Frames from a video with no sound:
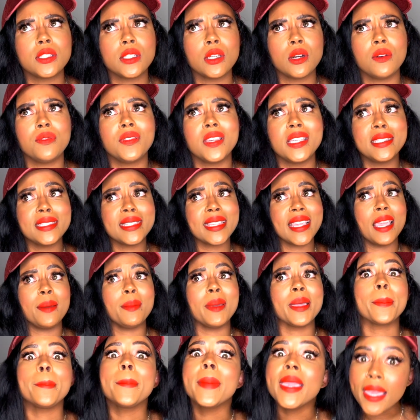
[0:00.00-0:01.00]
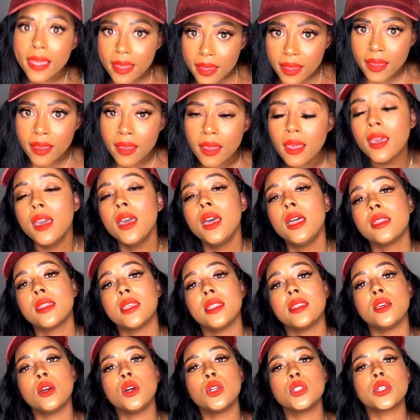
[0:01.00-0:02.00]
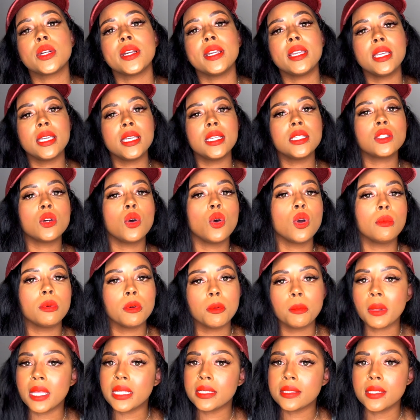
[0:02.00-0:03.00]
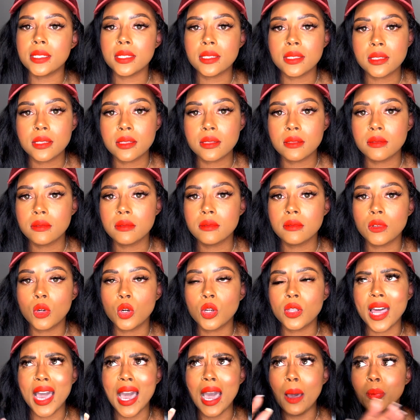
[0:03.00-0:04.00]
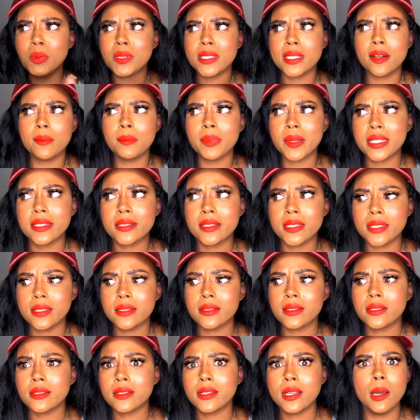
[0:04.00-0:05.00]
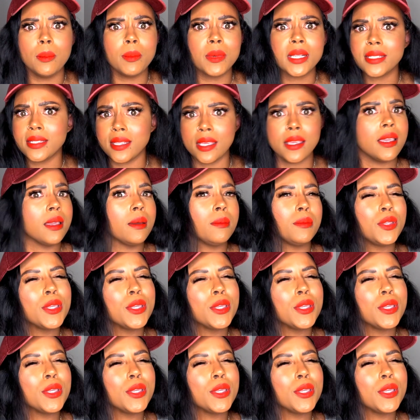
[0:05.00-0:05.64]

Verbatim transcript: So if he's scamming me, then those are his horrible blessings or the opposite of blessings coming to him.